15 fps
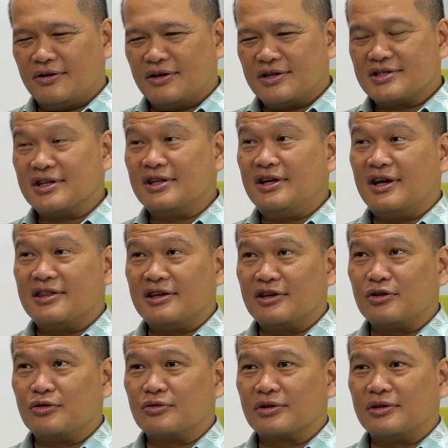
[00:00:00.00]
certainly I think
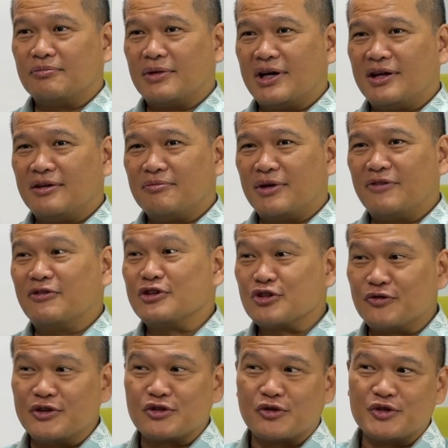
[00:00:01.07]
my
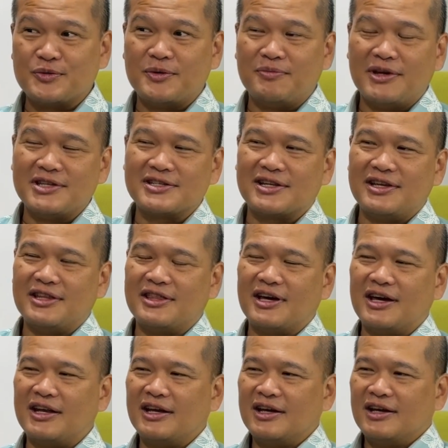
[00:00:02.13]
philosophy has always been basically
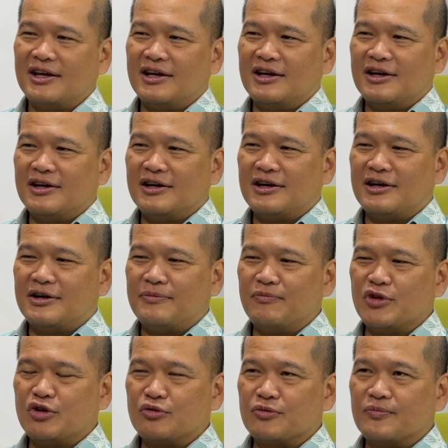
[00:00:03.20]
that
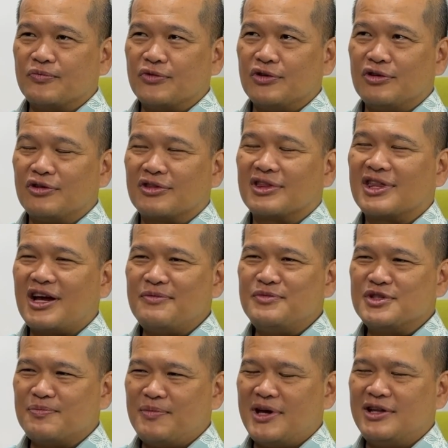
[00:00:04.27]
your time
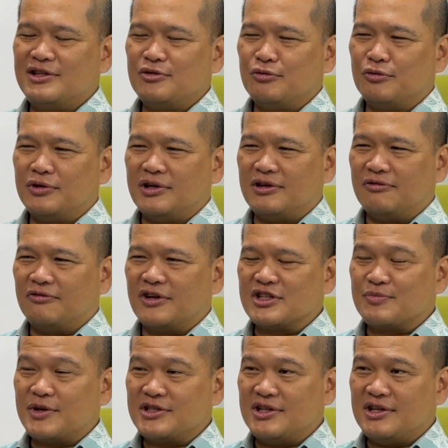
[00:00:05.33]
spent with
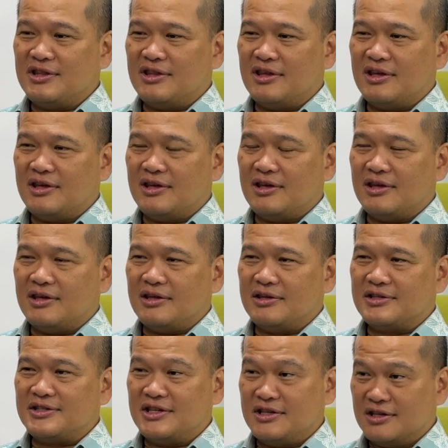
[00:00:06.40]
especially the
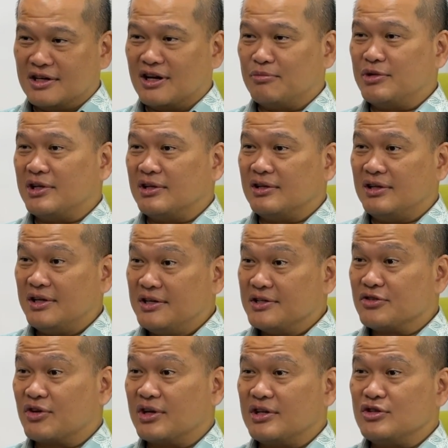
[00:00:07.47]
senior government
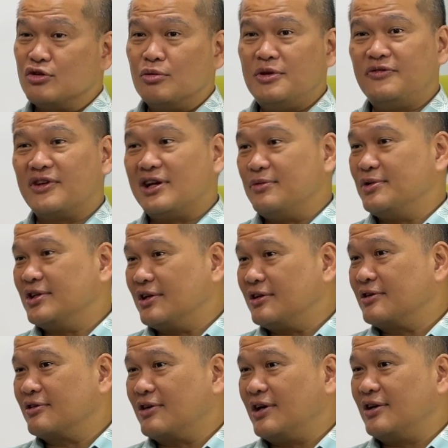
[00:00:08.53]
leaders, right, is normally very limited, right?